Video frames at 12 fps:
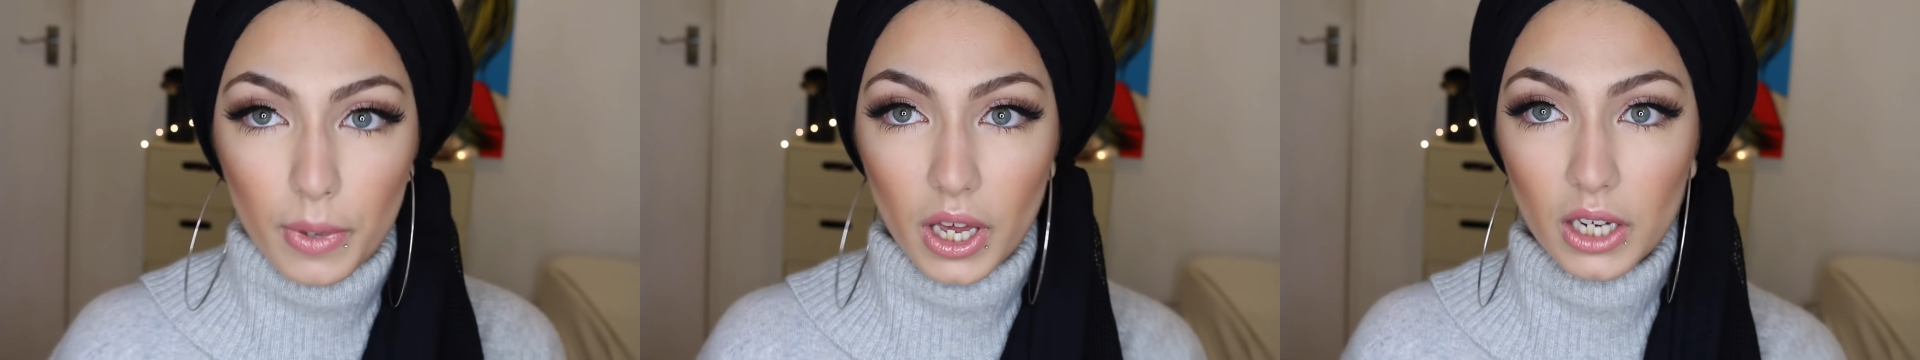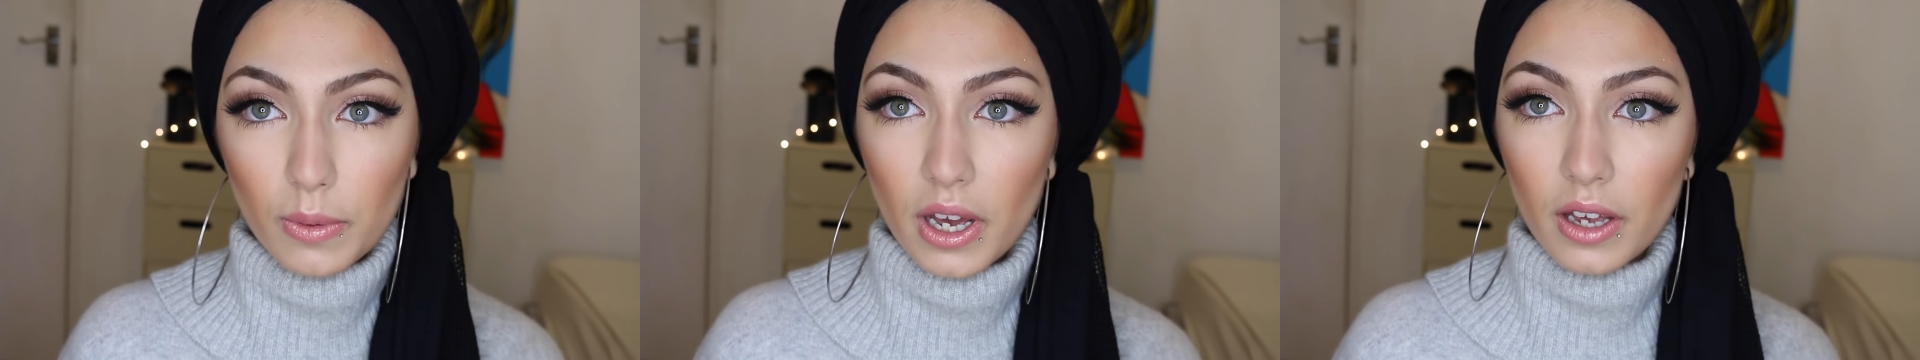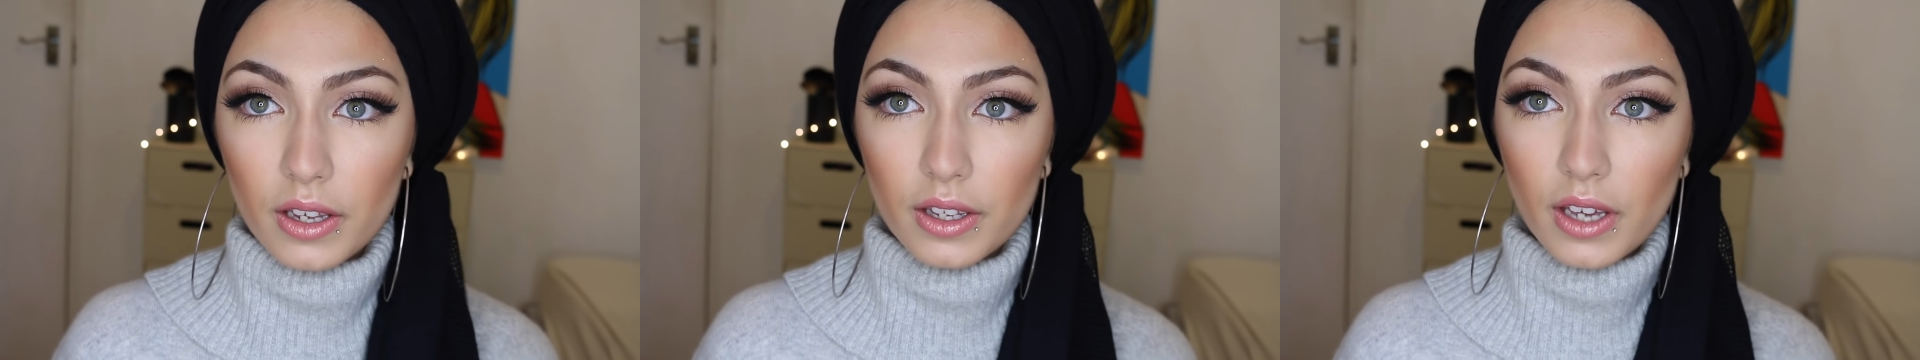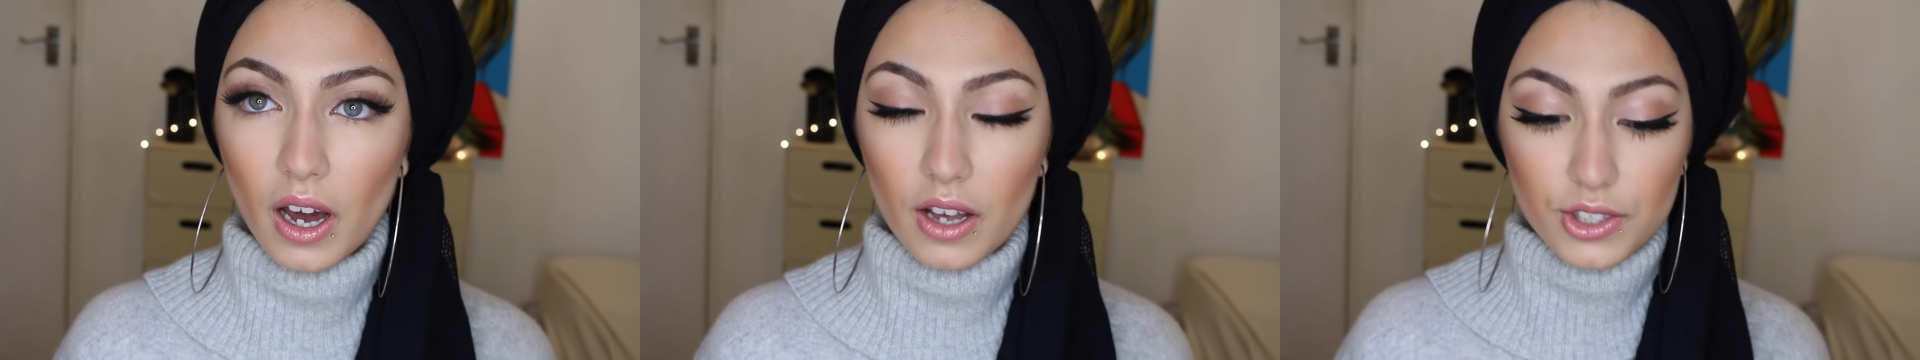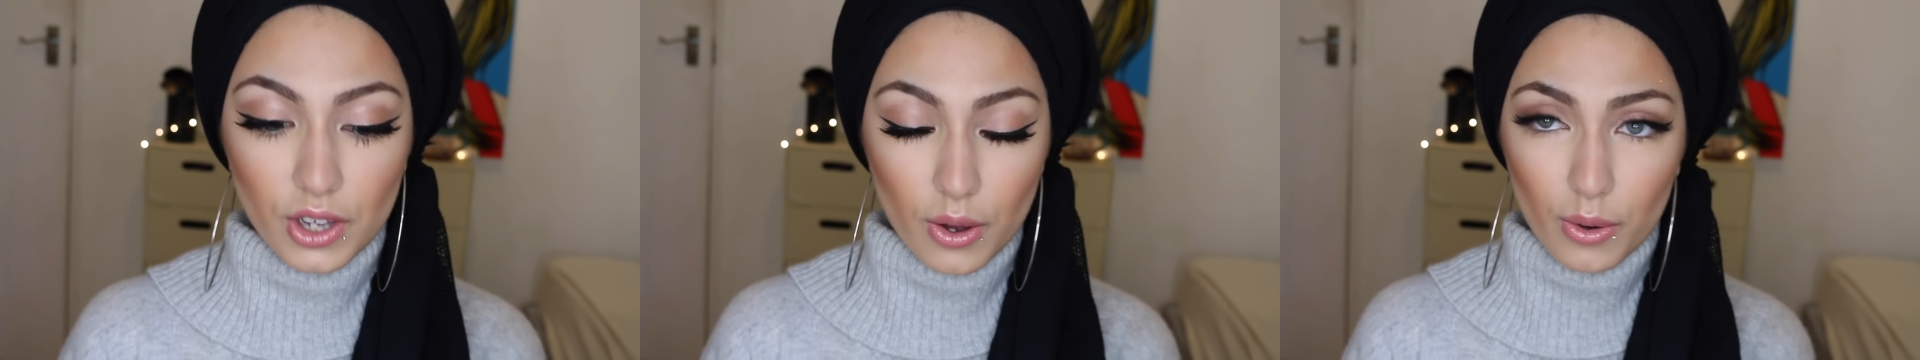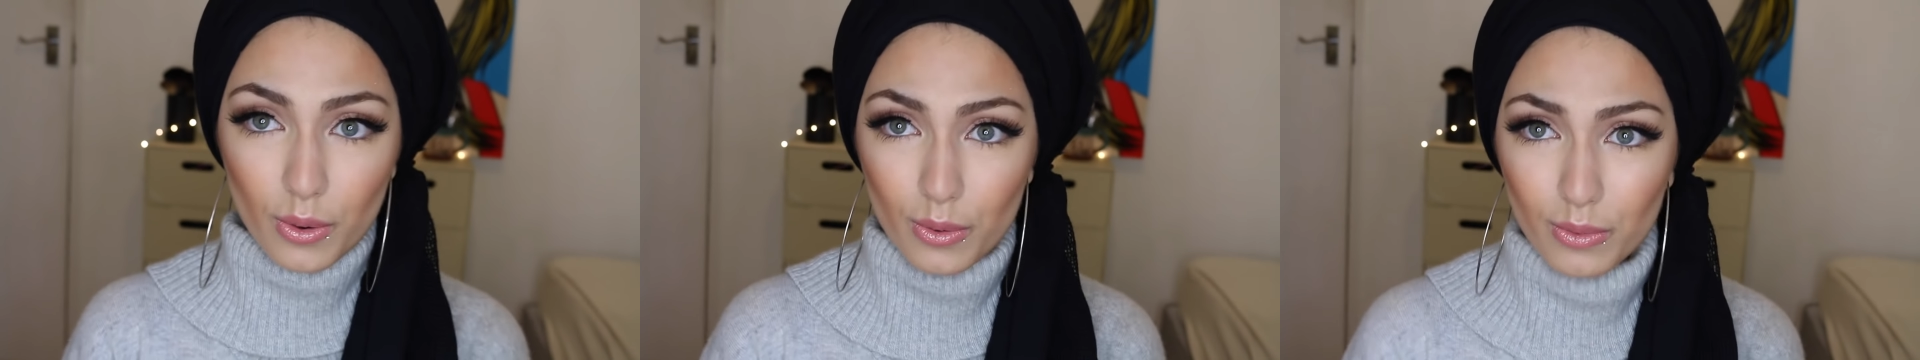Anyway, yeah,
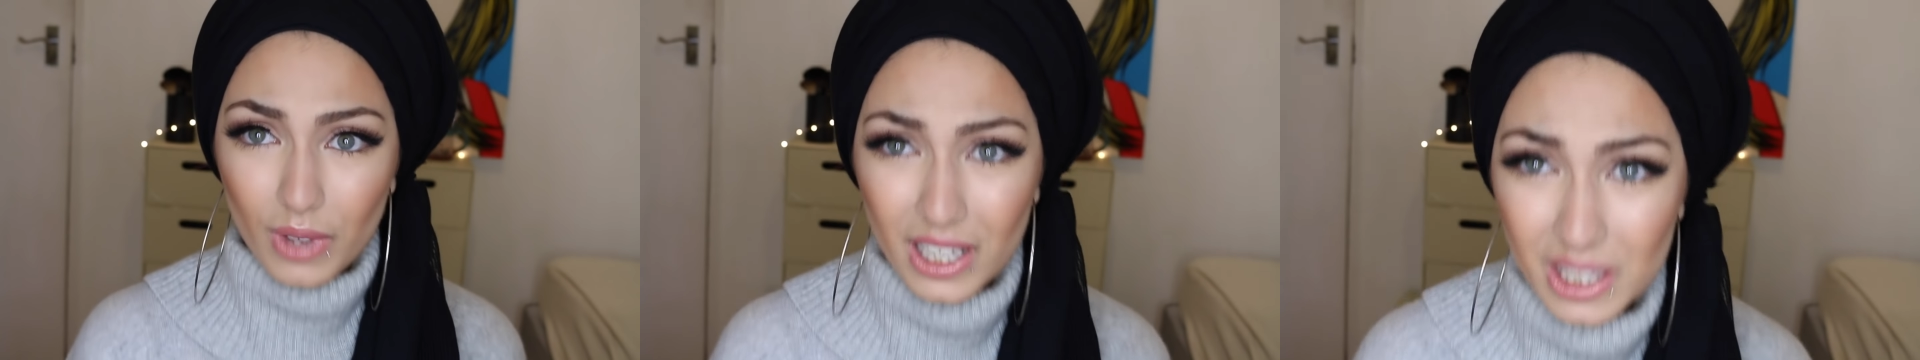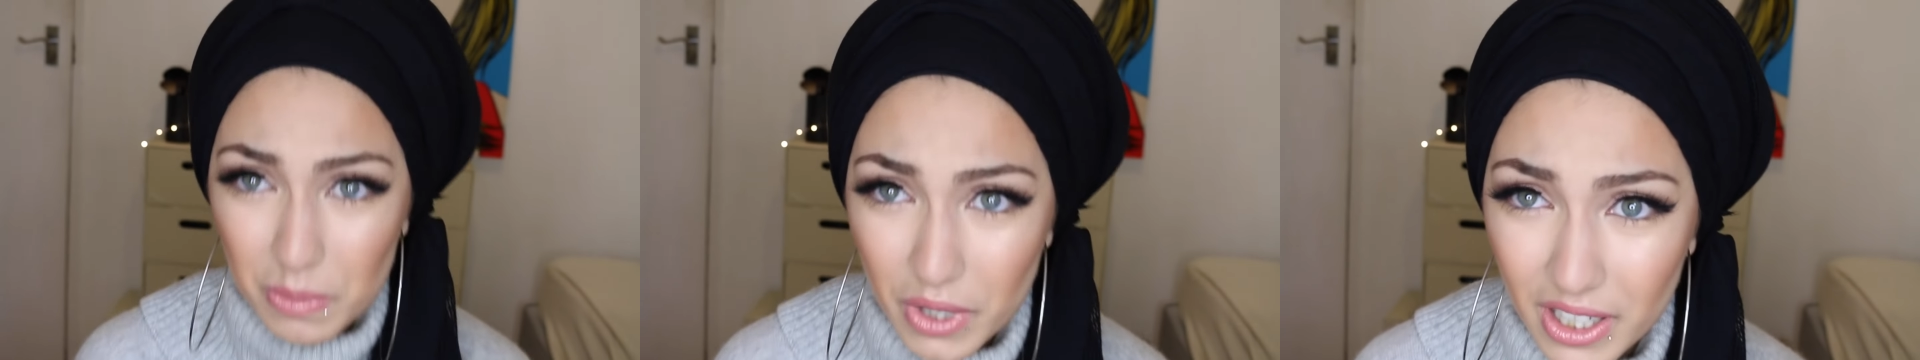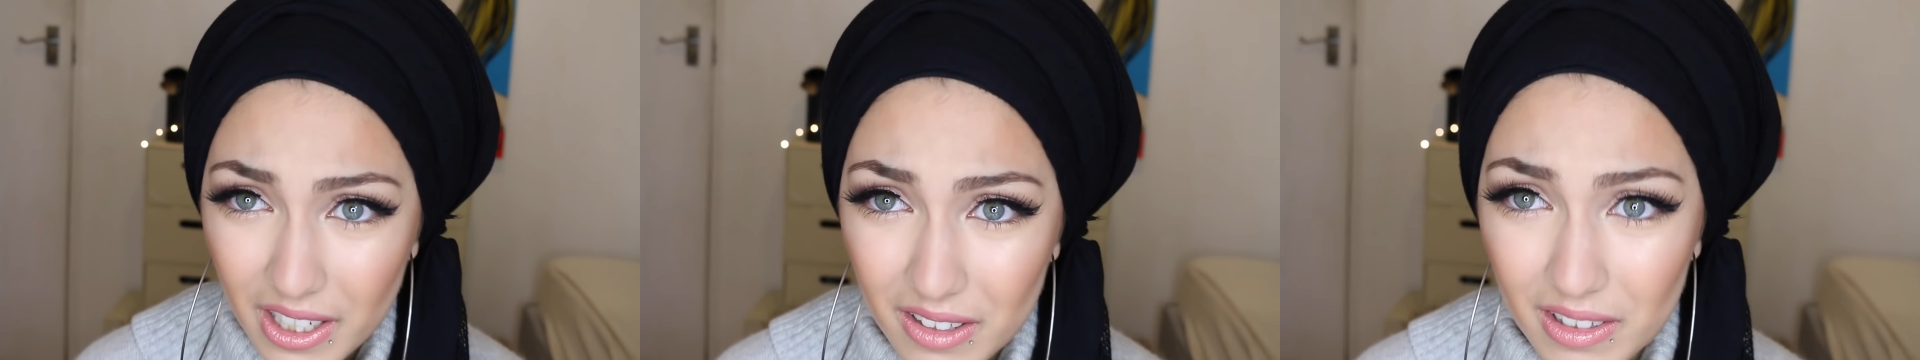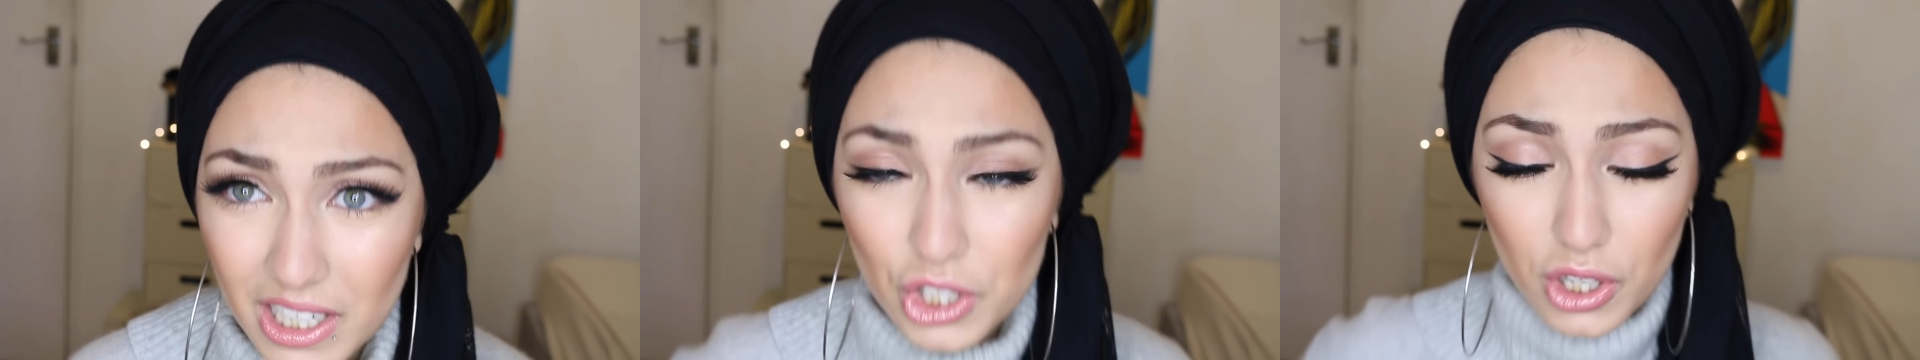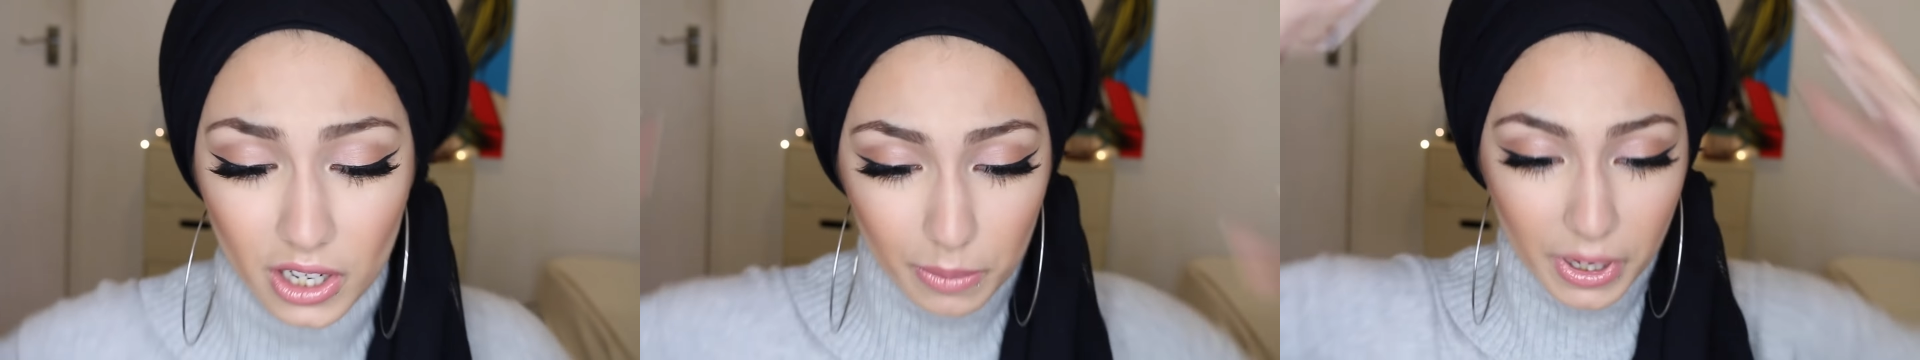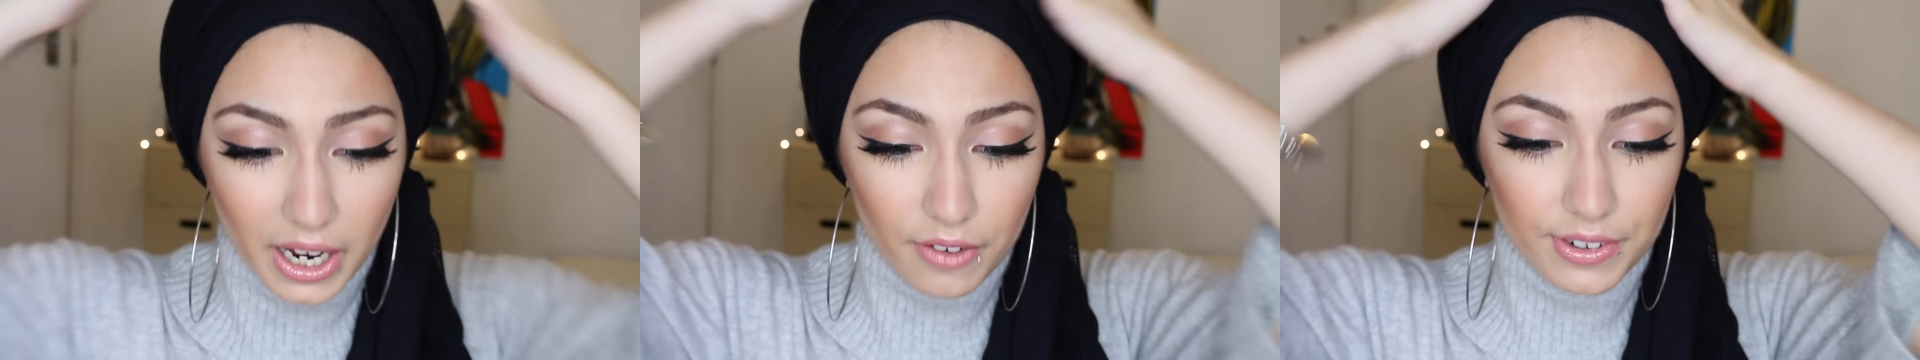so that's my literally
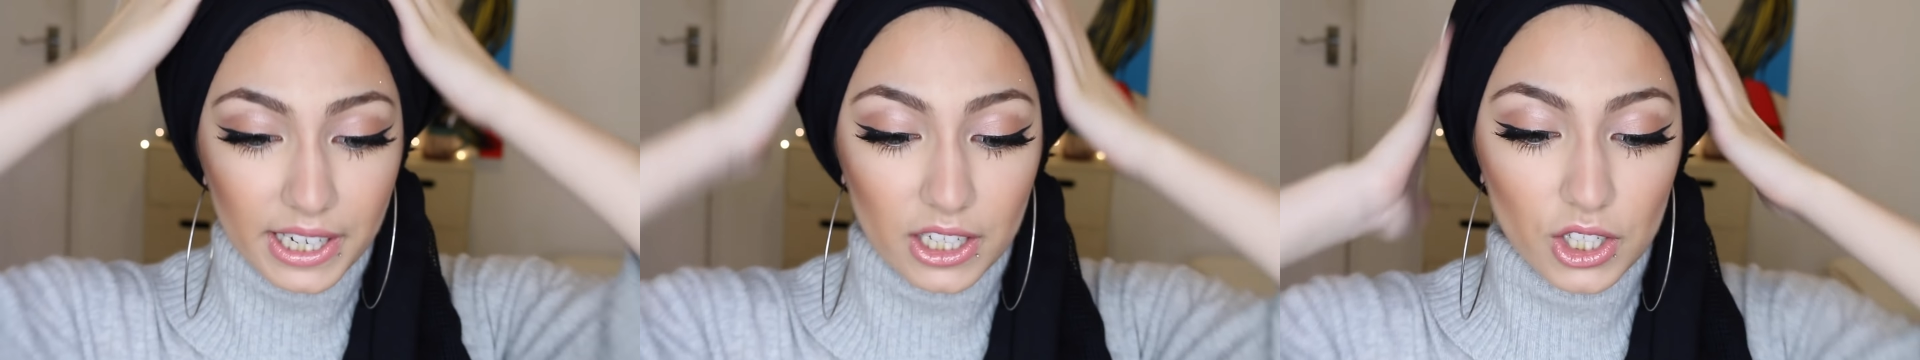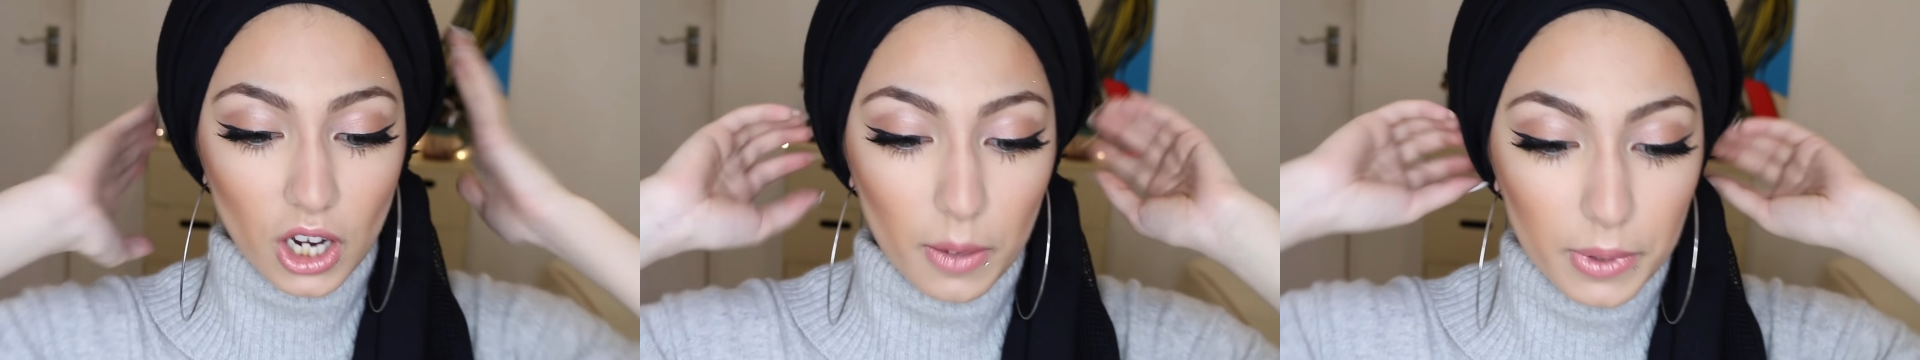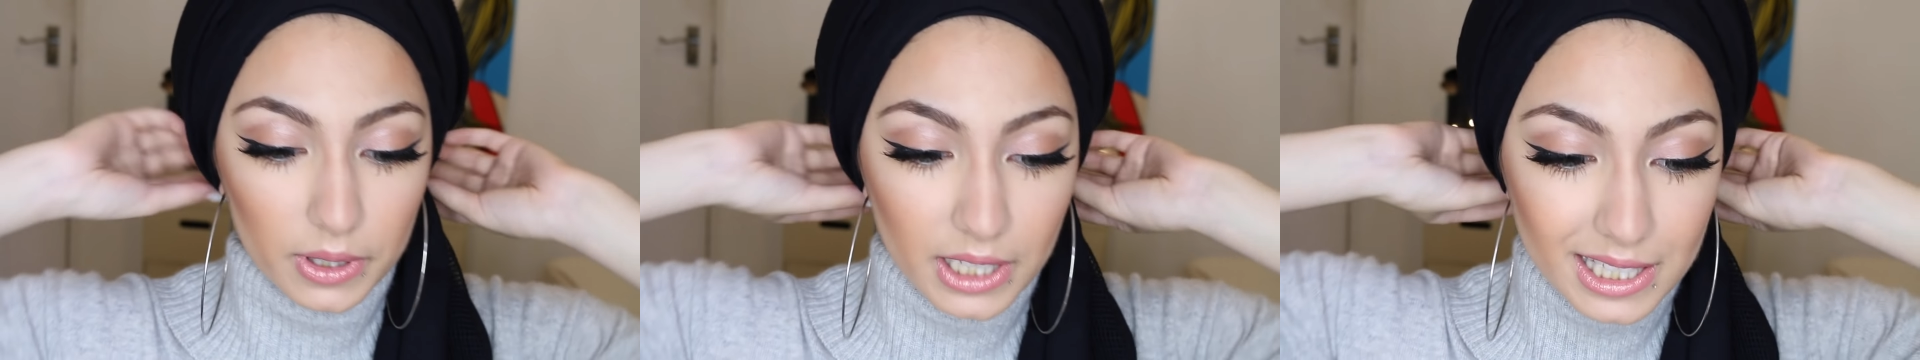my everyday turban.